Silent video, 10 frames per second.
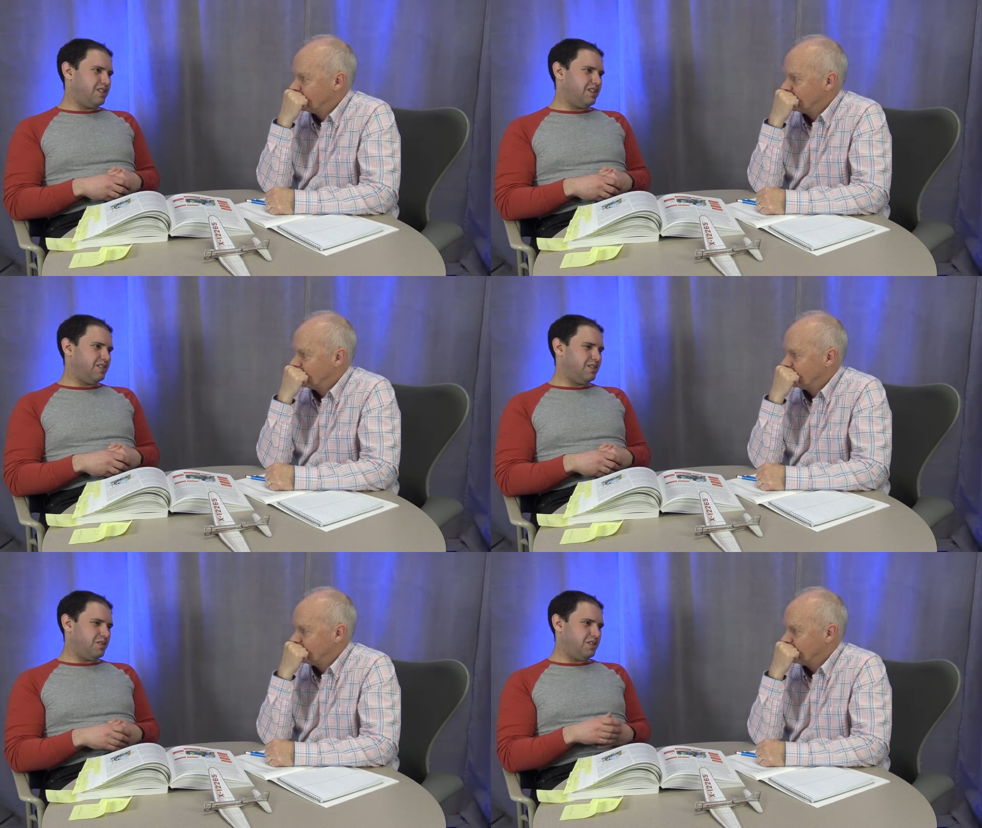
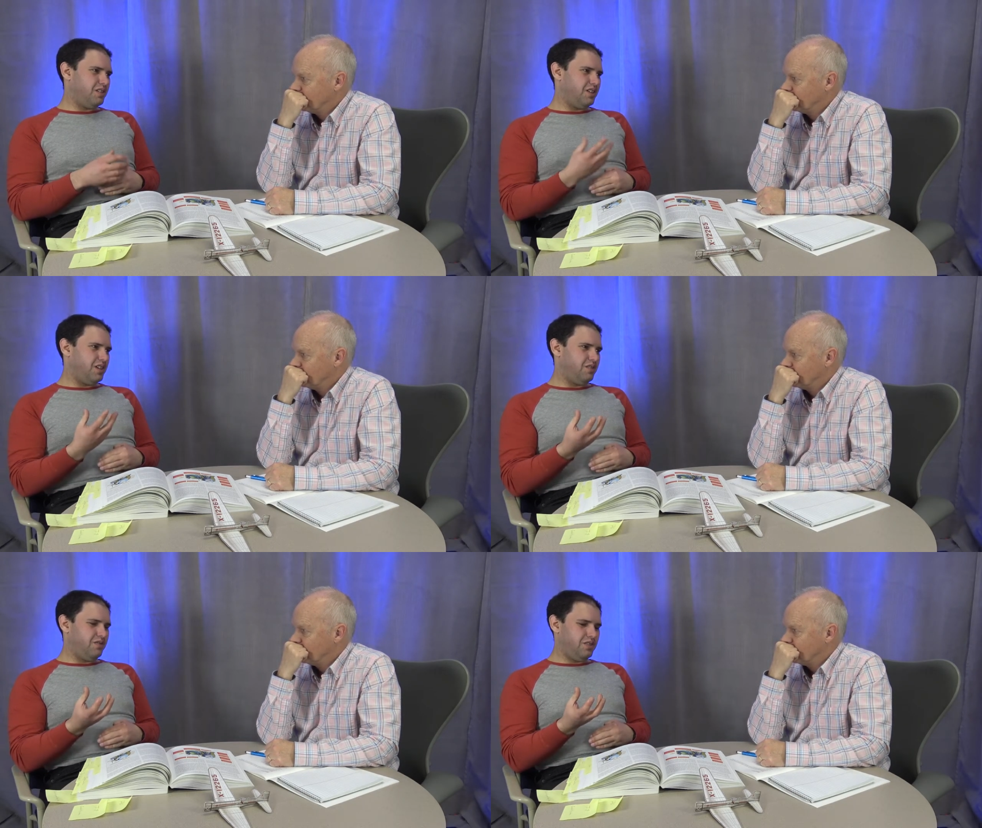Speaker 1: then if it,
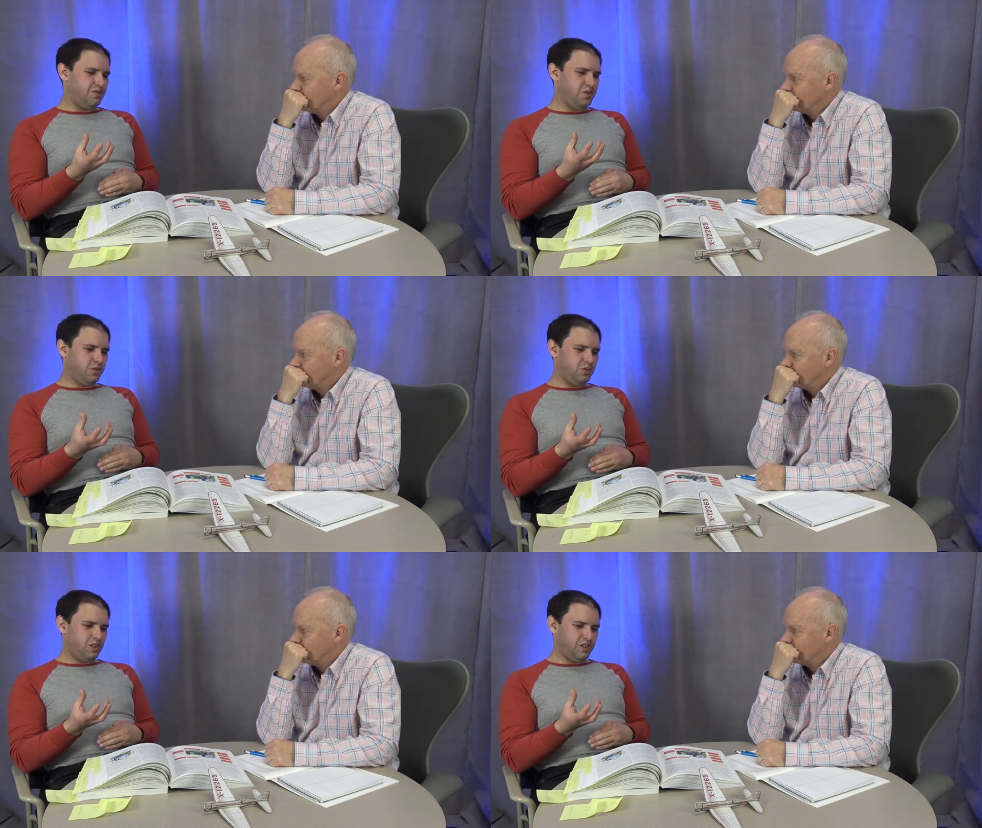if the
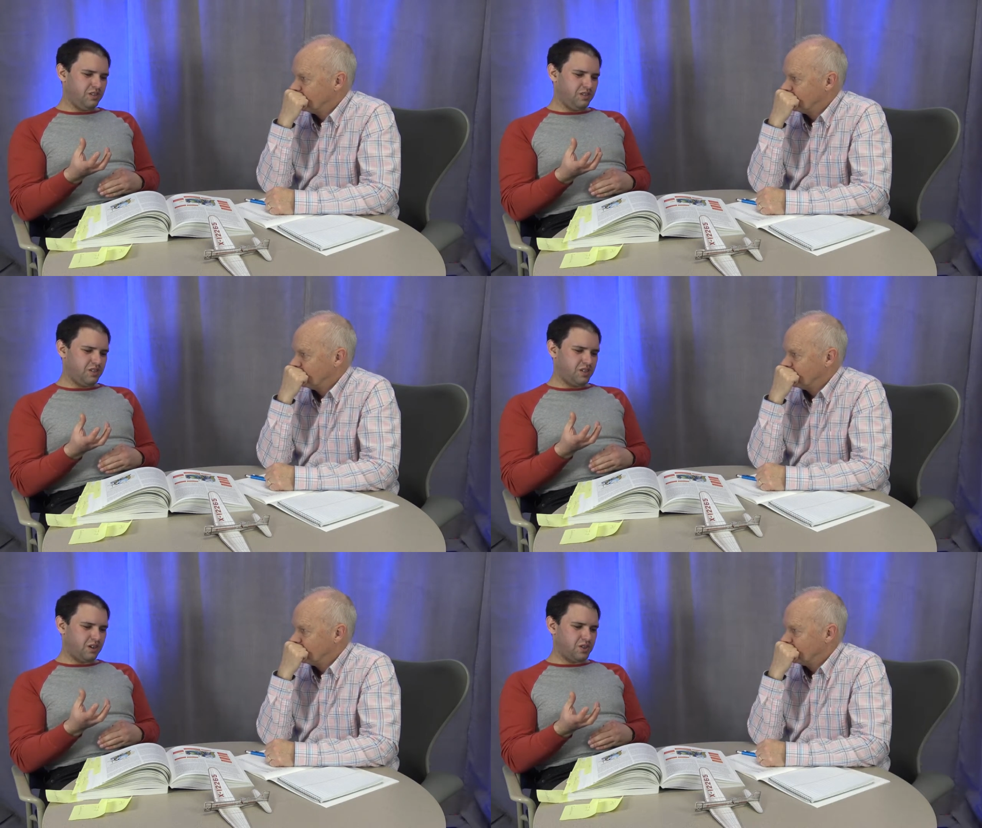fuel
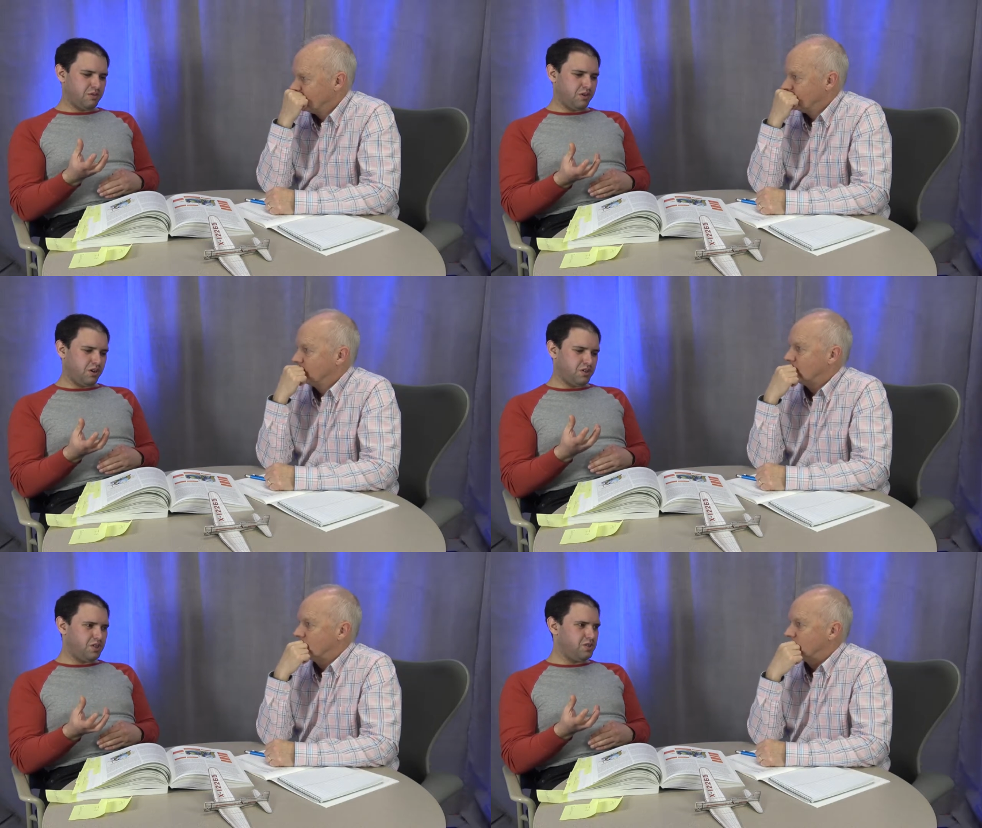starts to
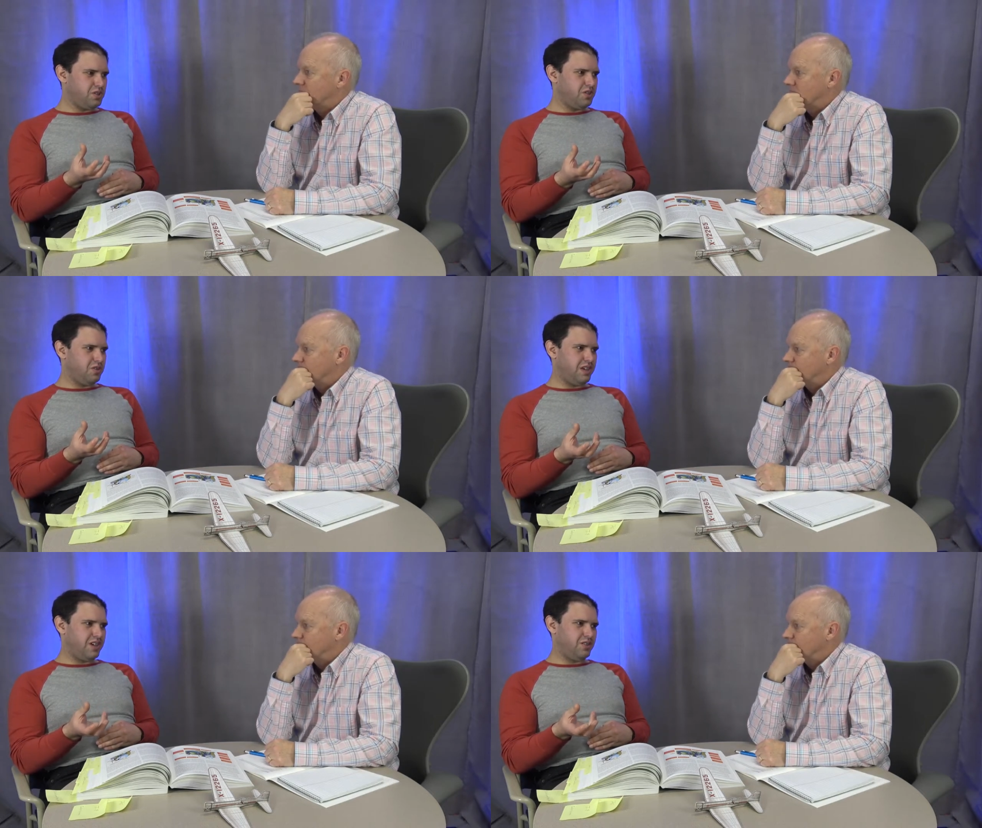burn too
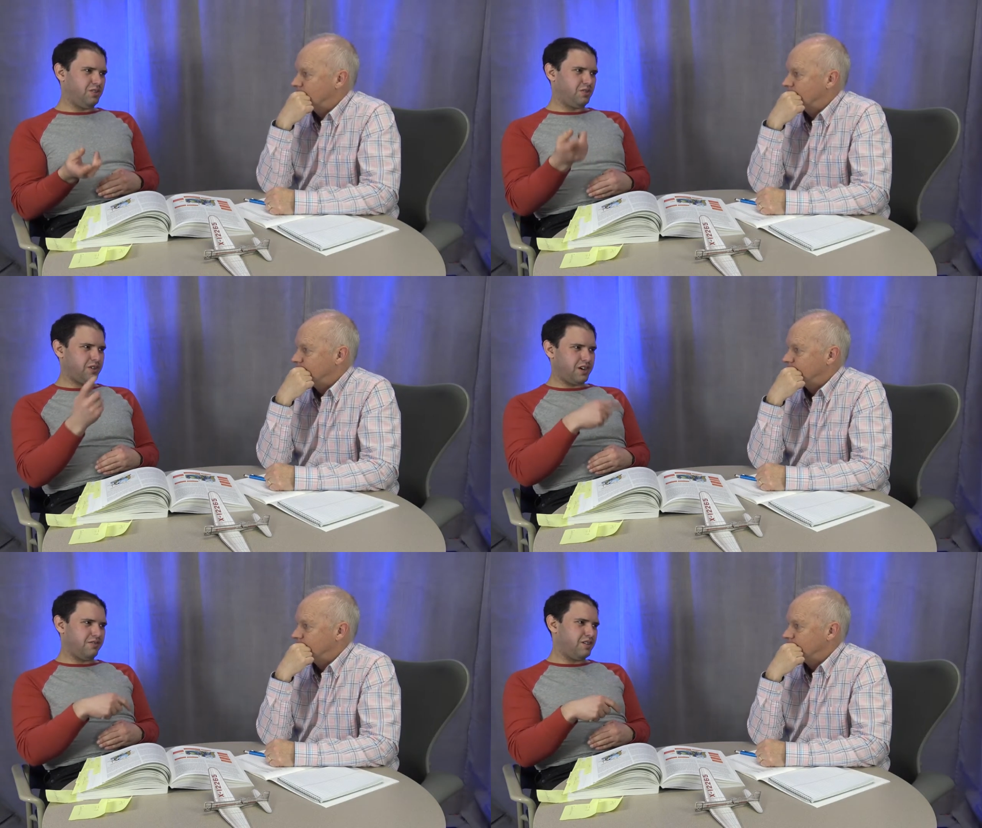soon, the engine will
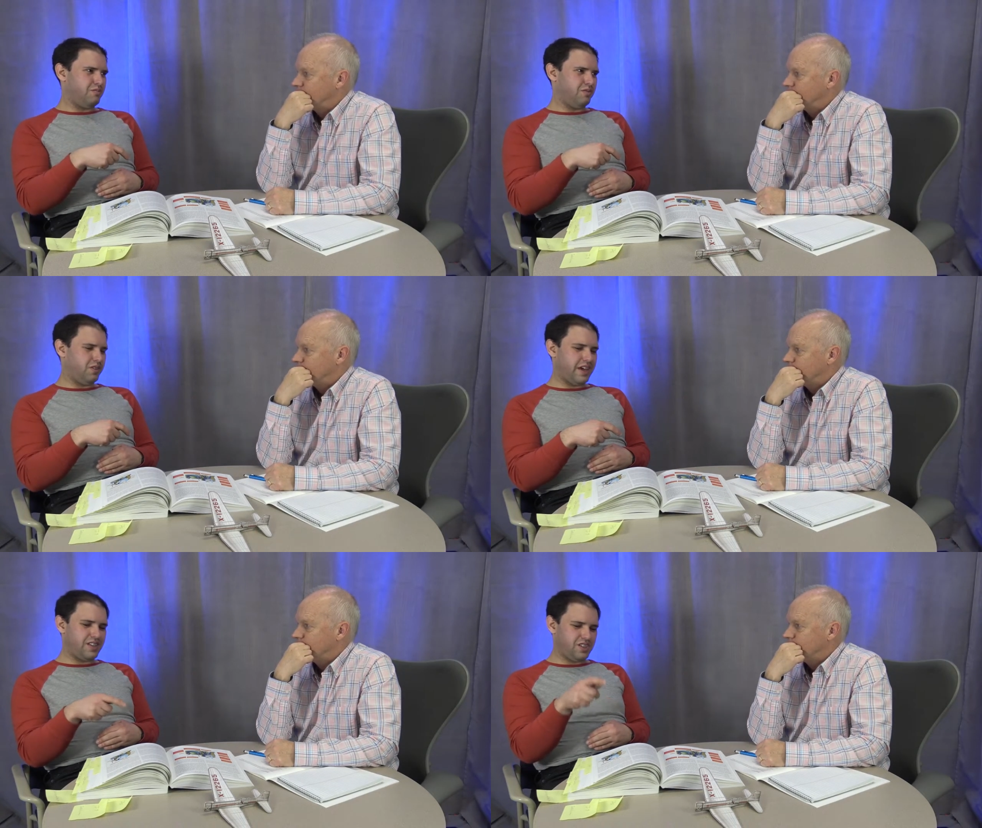try to run
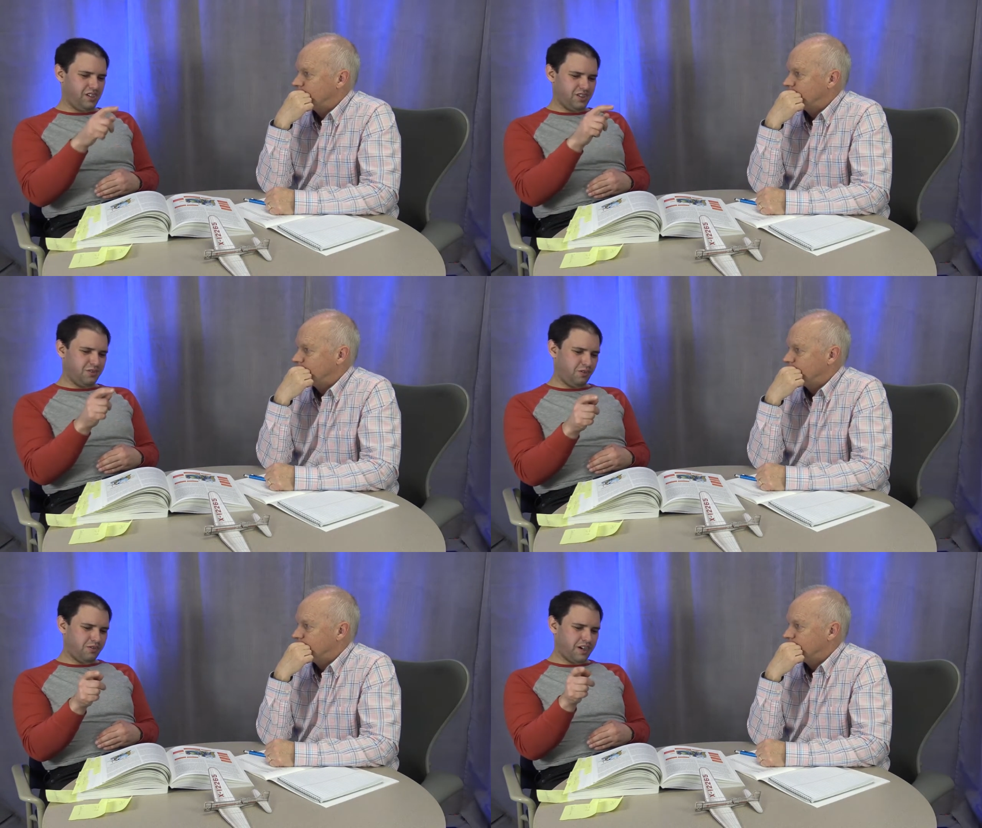or that
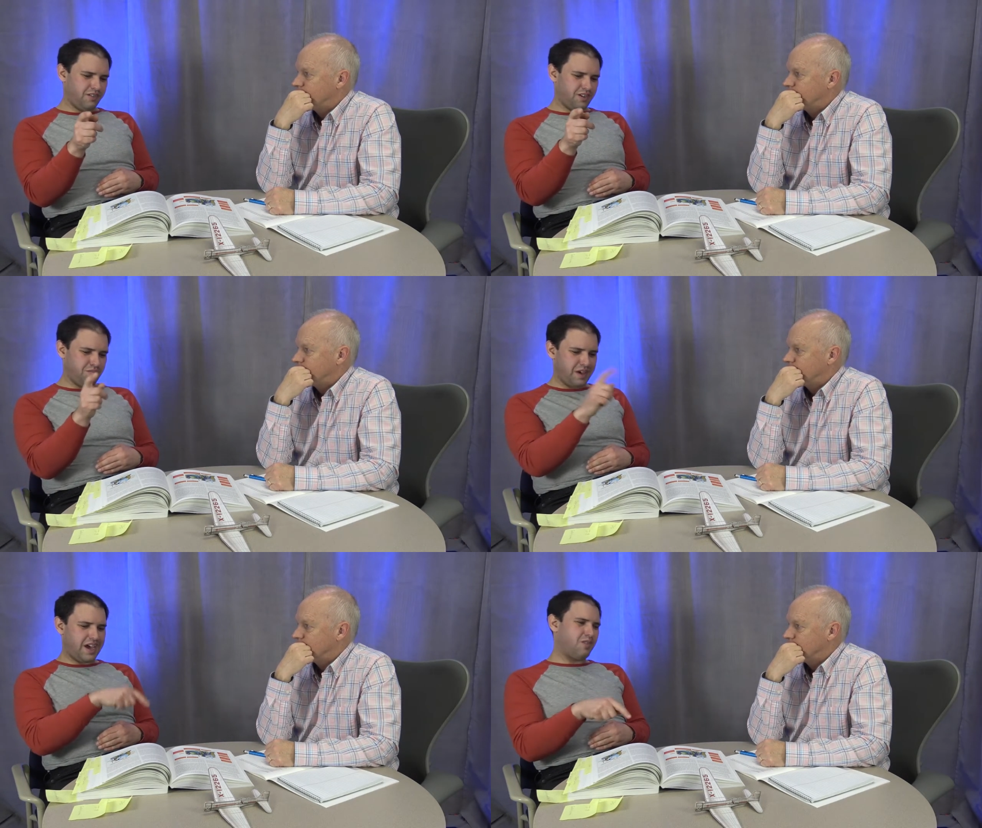cylinder will try to
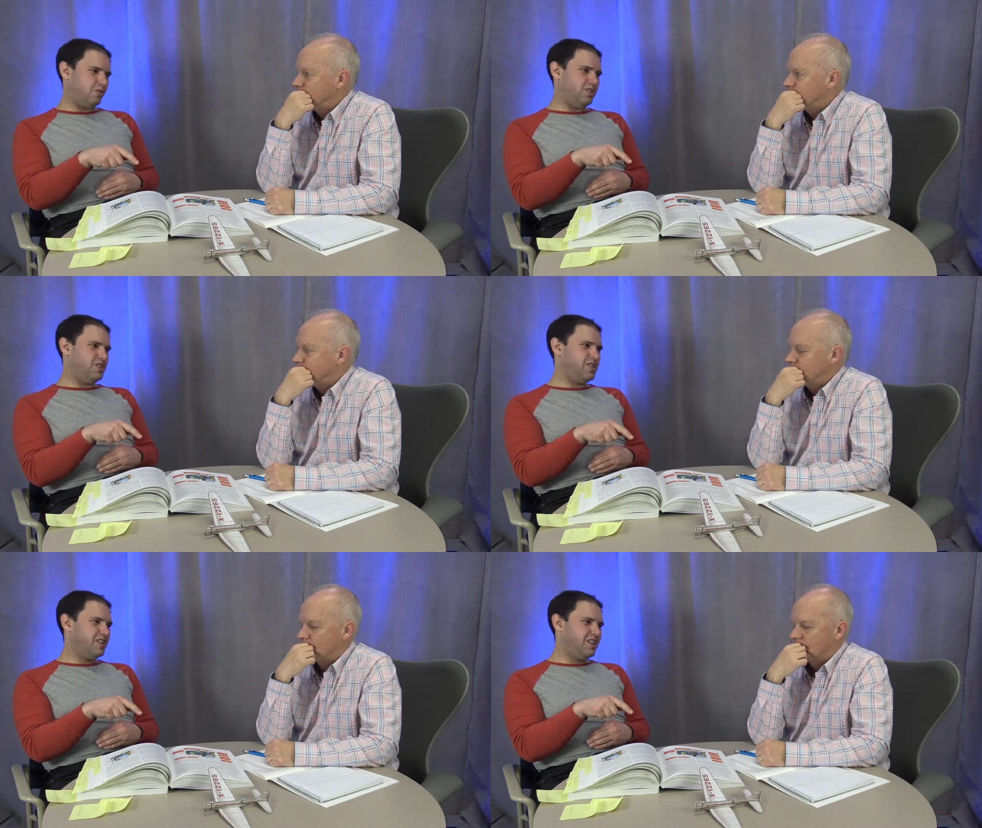run
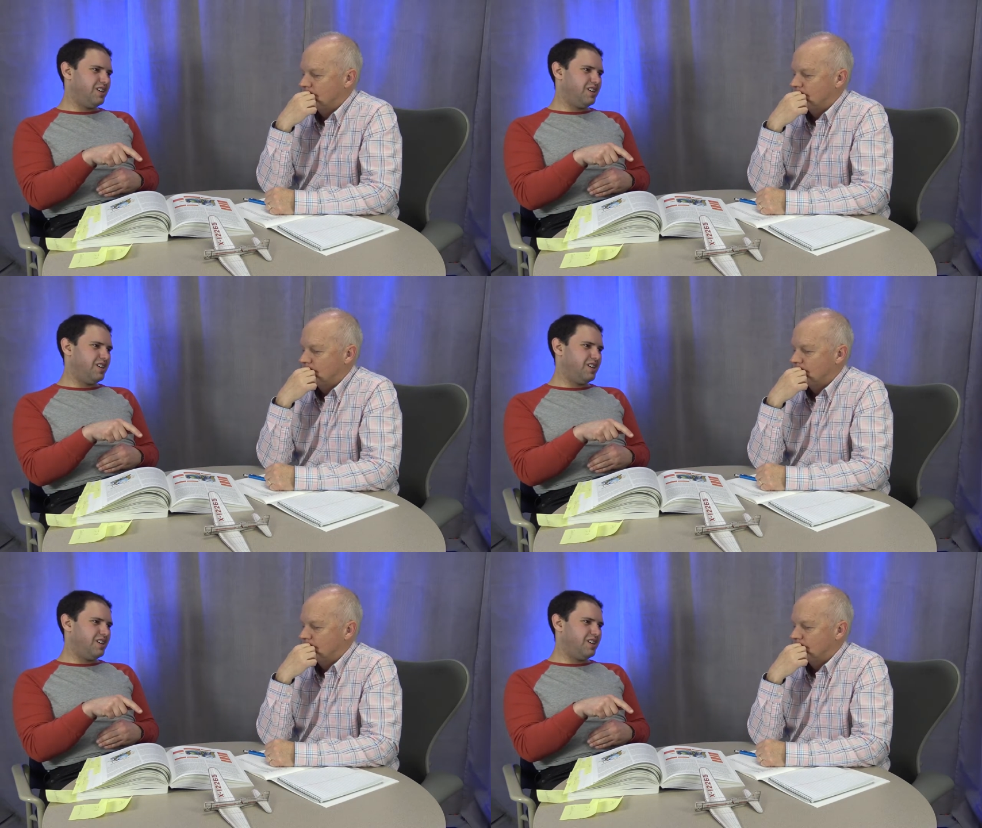backwards.